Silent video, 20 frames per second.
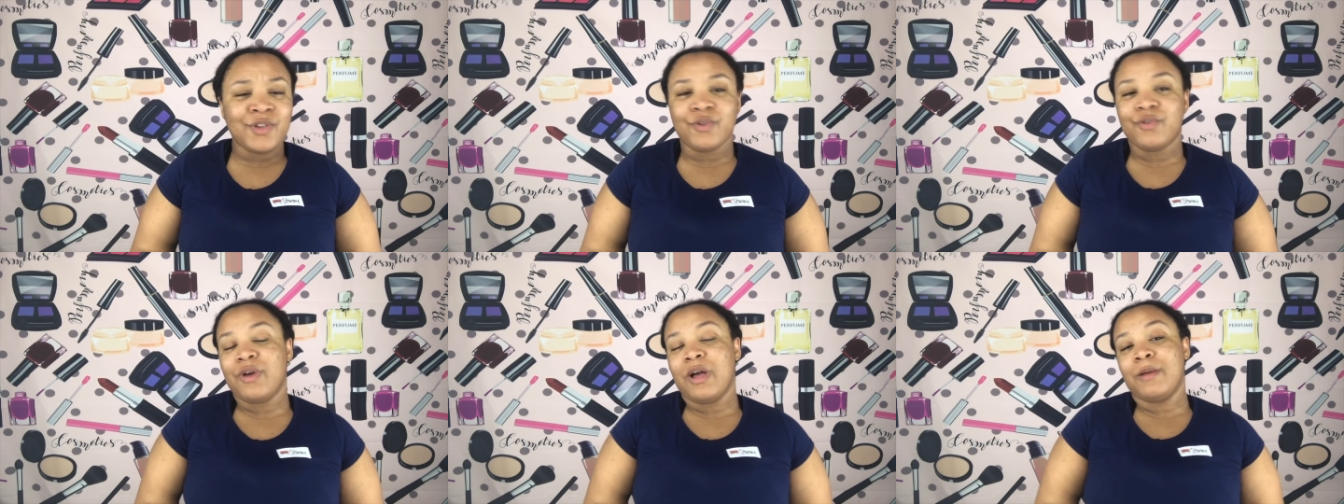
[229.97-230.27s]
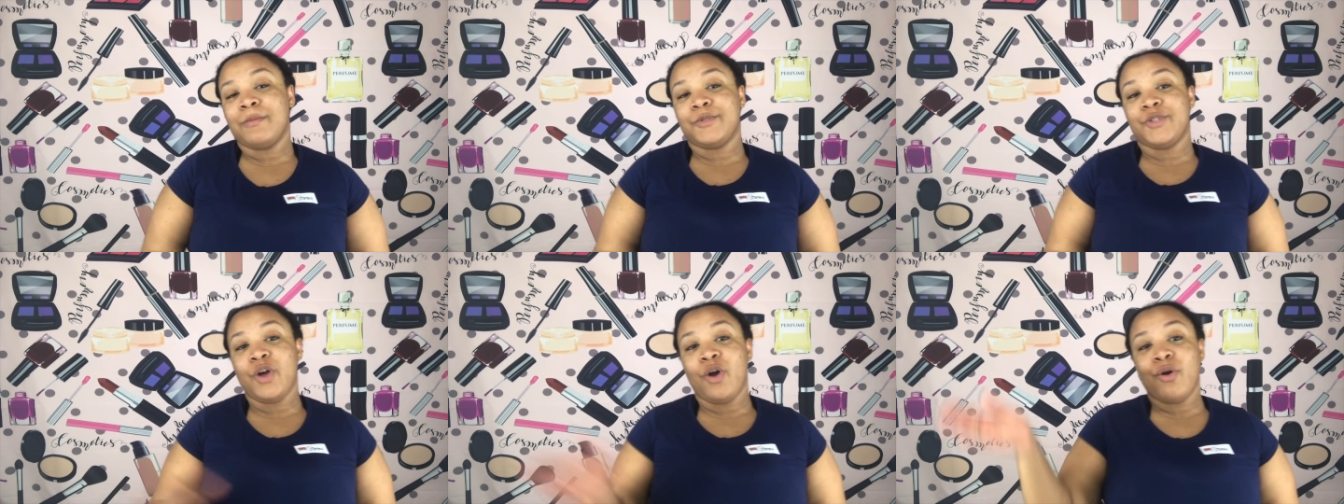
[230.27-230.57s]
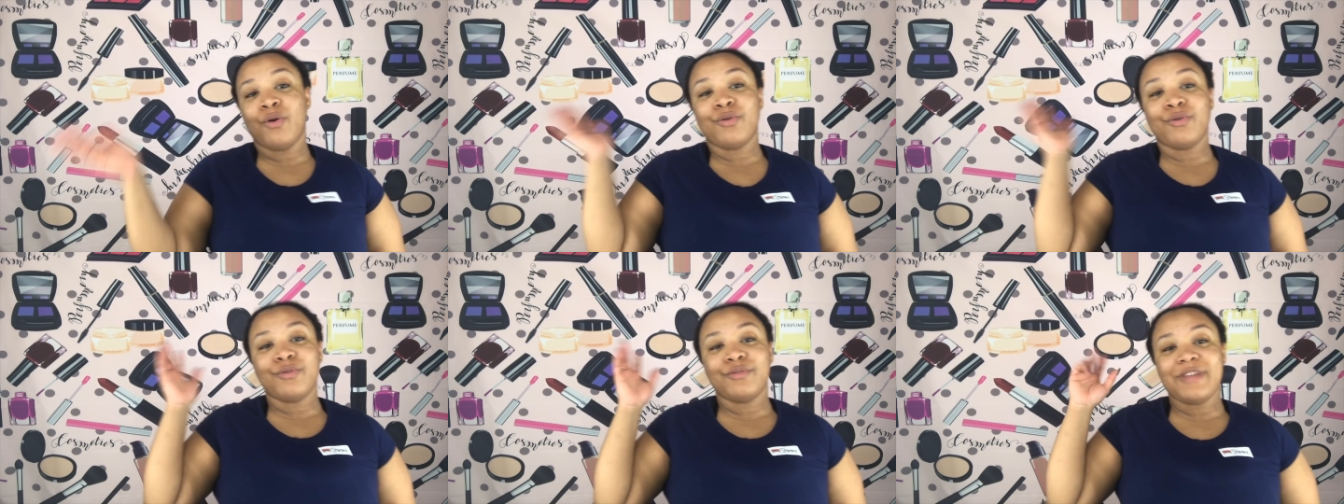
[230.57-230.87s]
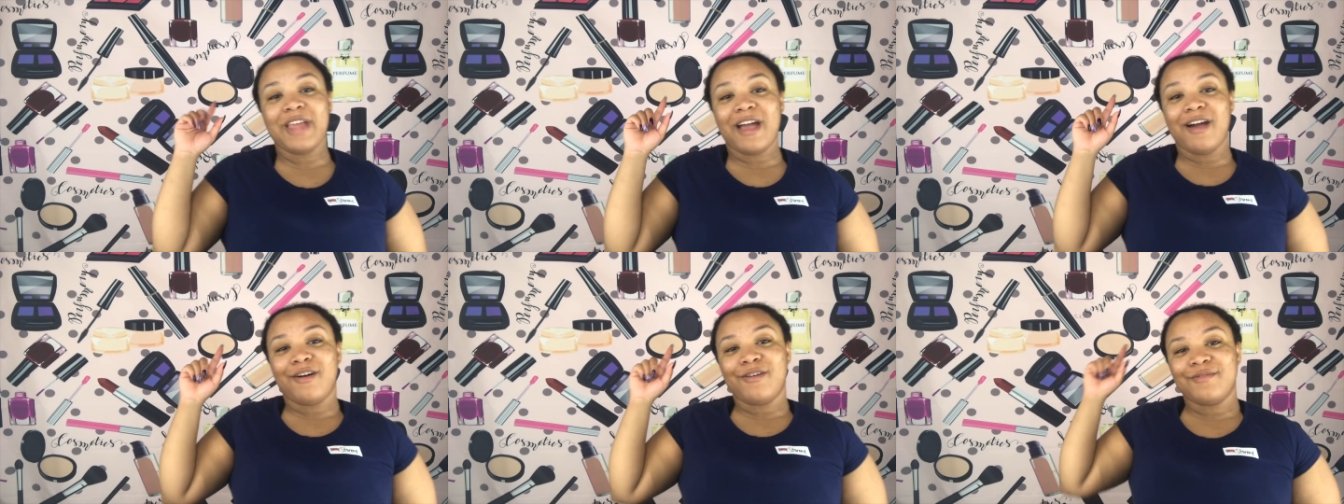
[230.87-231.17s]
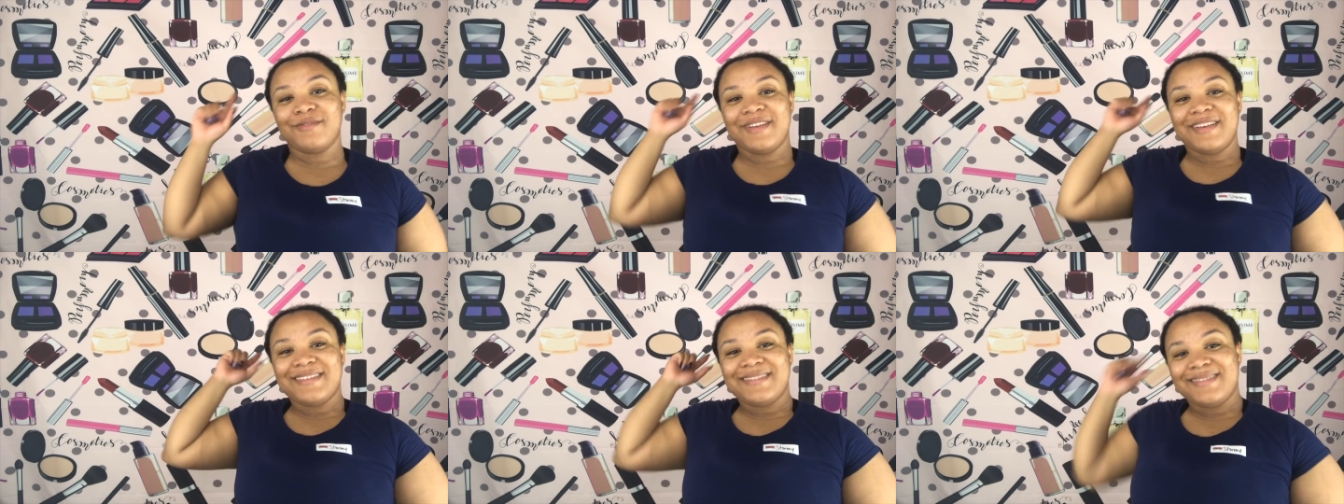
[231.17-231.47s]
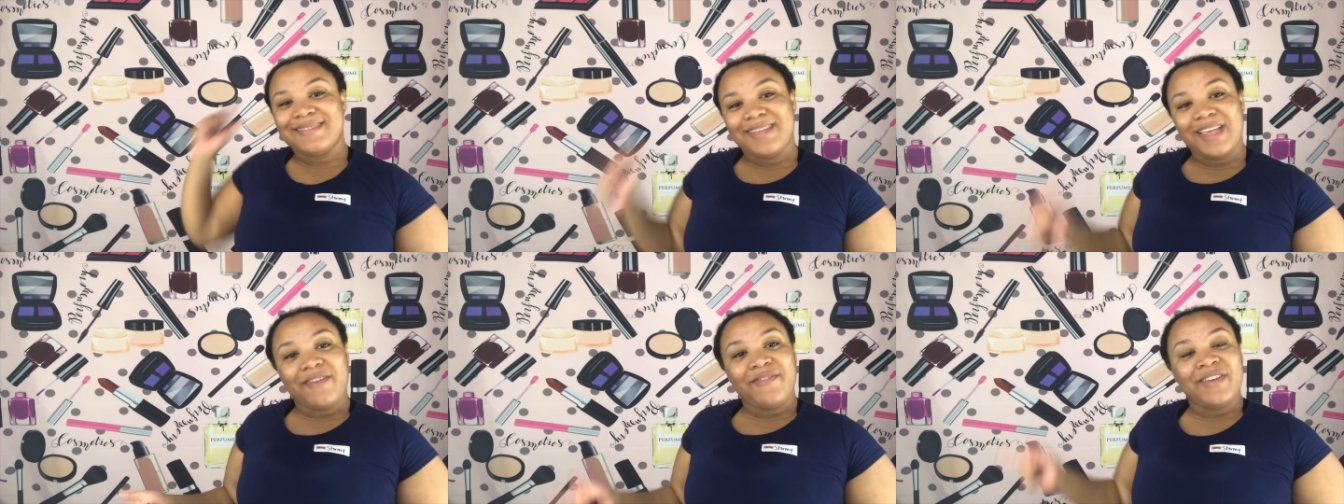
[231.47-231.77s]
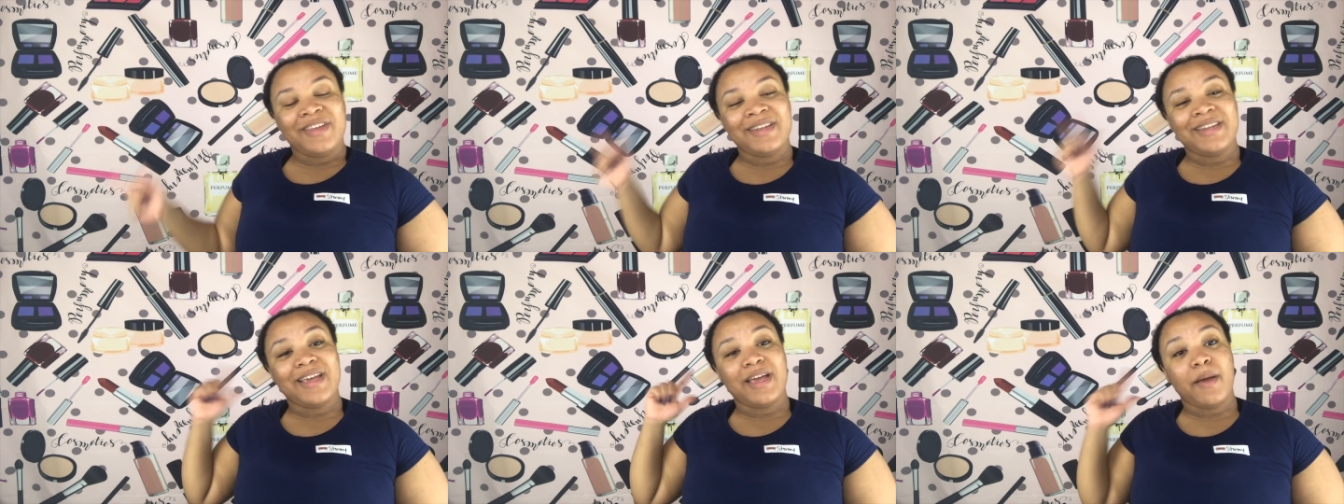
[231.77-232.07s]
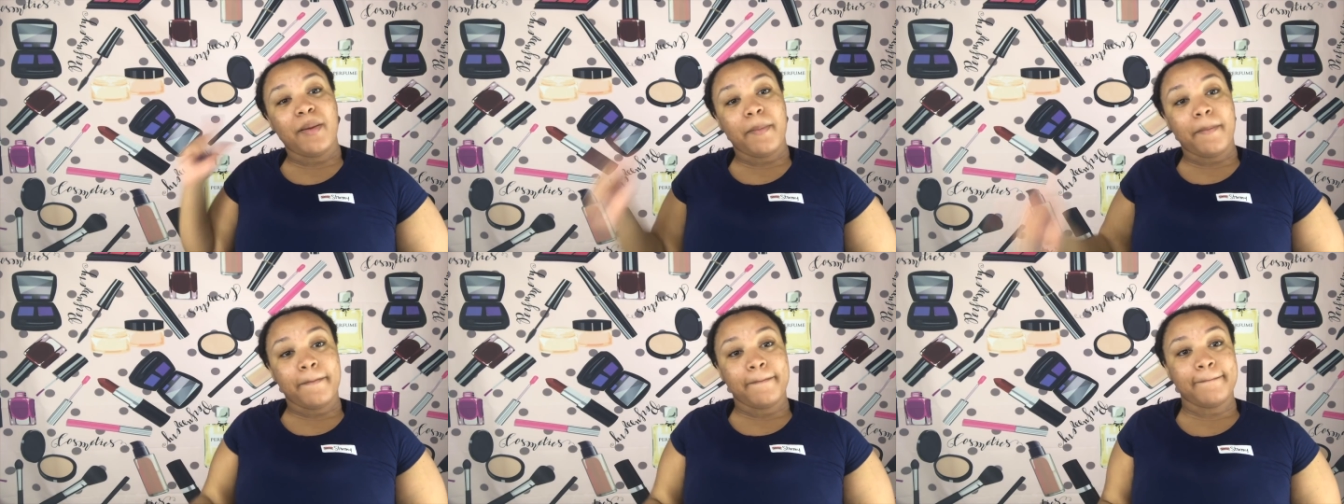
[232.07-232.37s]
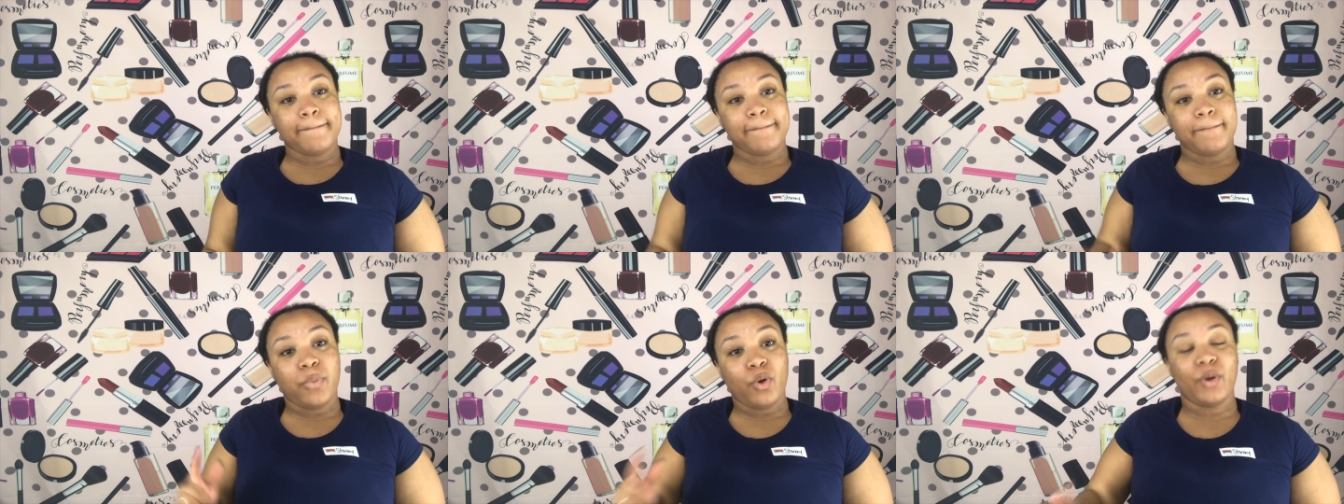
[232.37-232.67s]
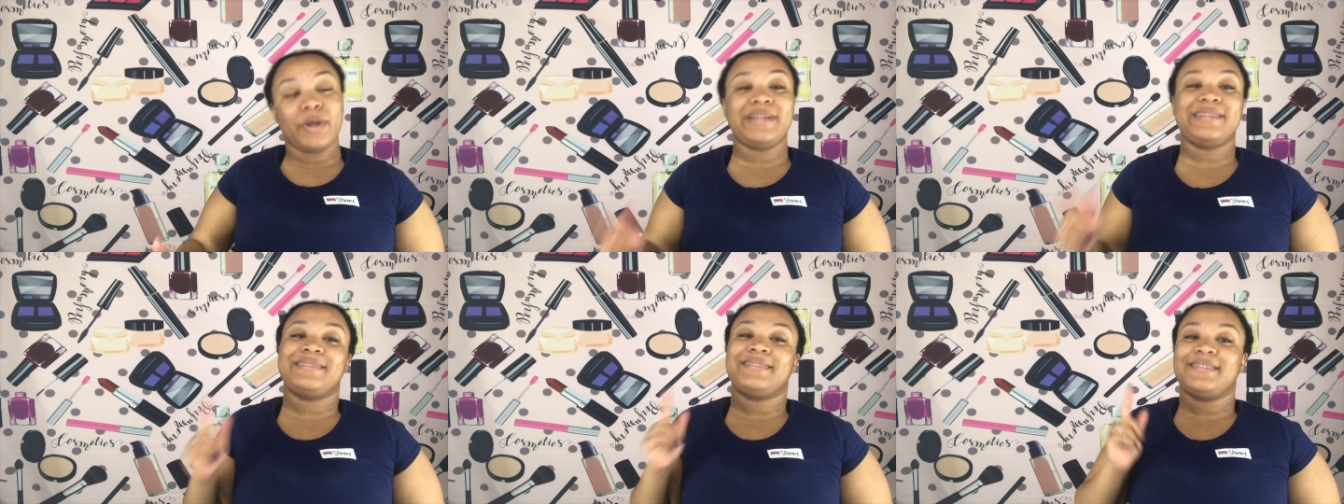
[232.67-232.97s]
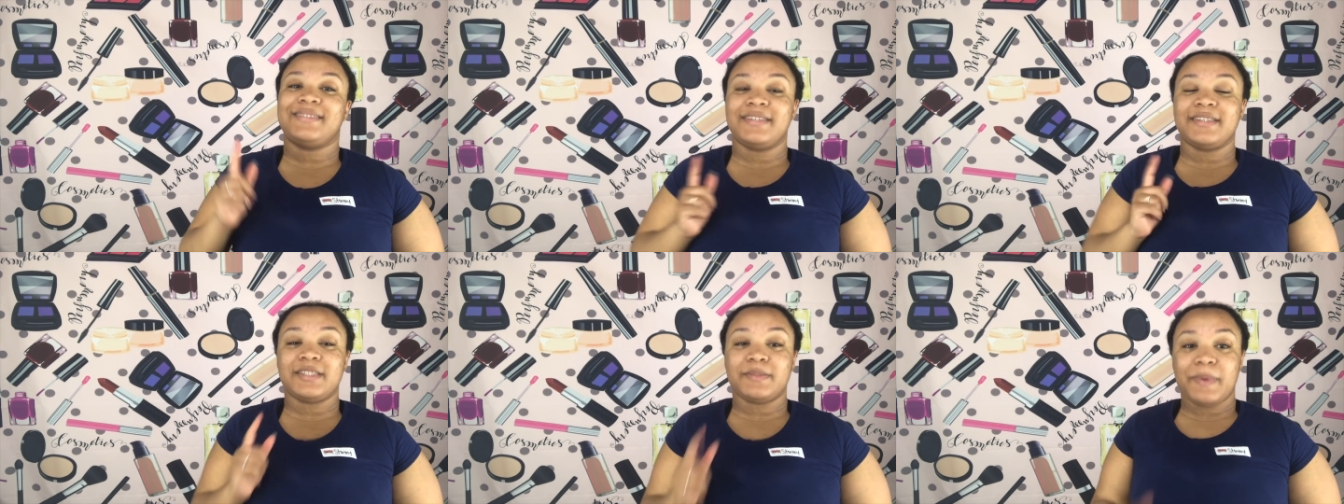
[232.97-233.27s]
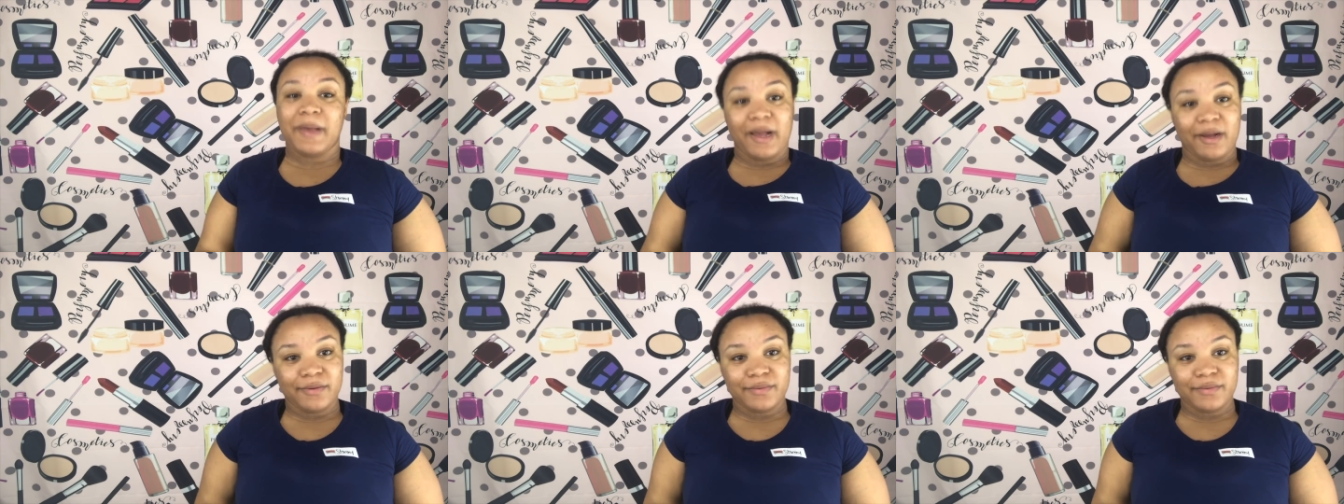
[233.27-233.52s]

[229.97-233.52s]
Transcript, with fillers: So I'm total down 7.6 pounds. 7.6